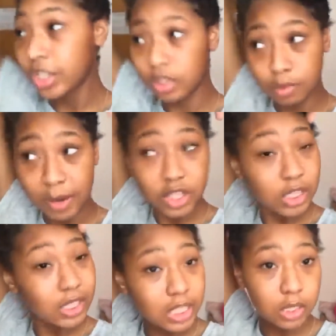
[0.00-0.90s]

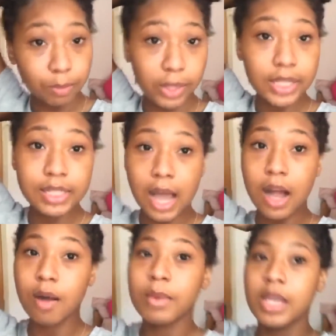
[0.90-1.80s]
especially in
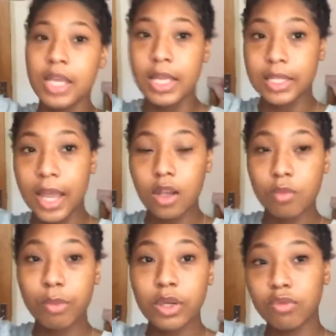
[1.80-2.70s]
springtime, they
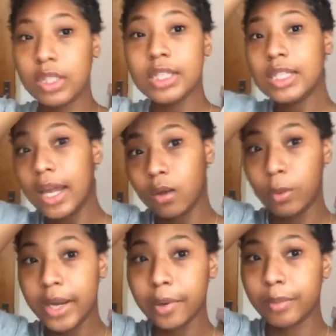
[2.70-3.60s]
be really like
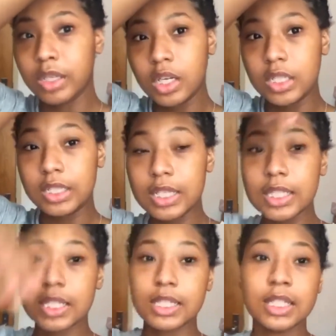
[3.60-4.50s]
weird because this
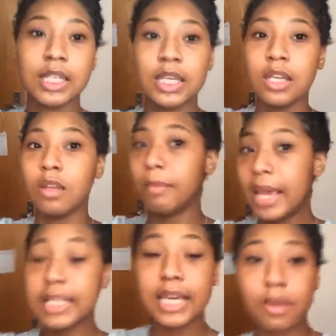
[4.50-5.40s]
is
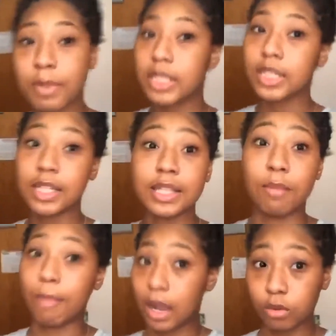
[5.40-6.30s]
main campus is in the
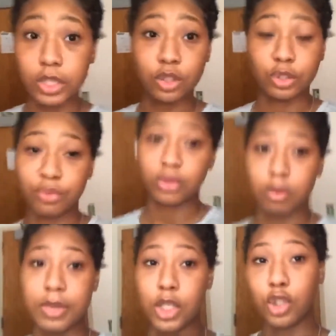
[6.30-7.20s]
mountains, you
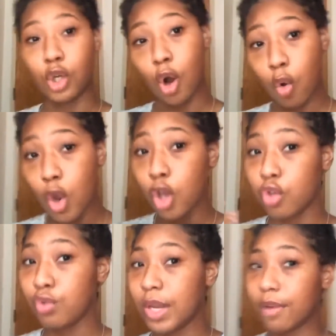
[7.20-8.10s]
feel me? So
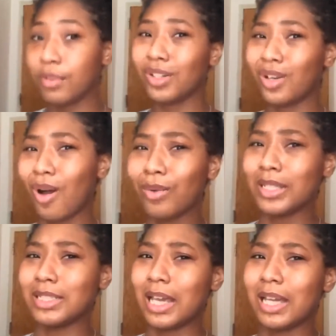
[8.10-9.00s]
you never know
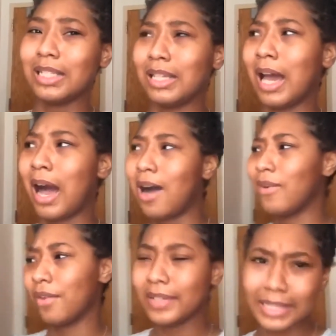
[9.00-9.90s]
exactly how
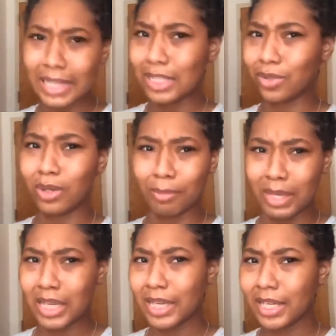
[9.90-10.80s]
everything is gonna be.